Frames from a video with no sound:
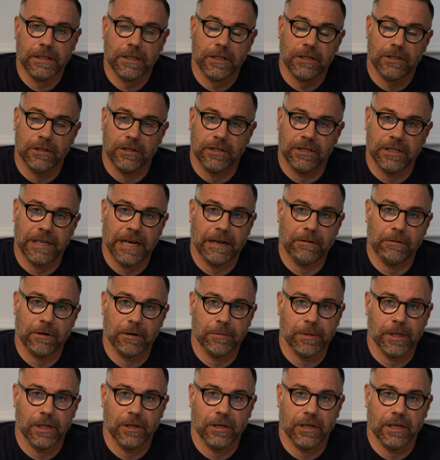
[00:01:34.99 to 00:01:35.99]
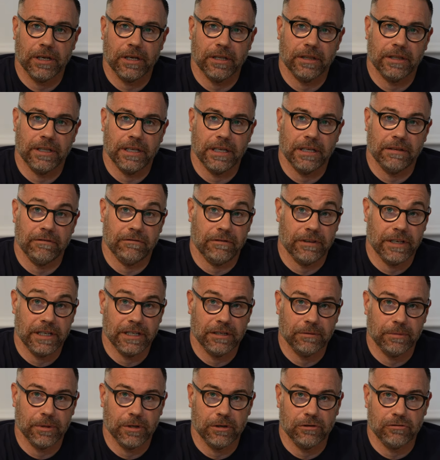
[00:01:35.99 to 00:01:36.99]
So today I'm going to be looking at the
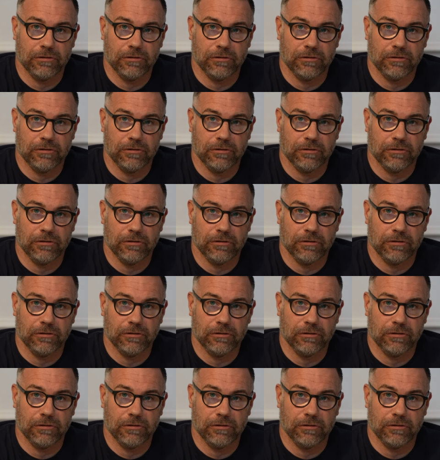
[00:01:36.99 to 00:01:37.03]
VW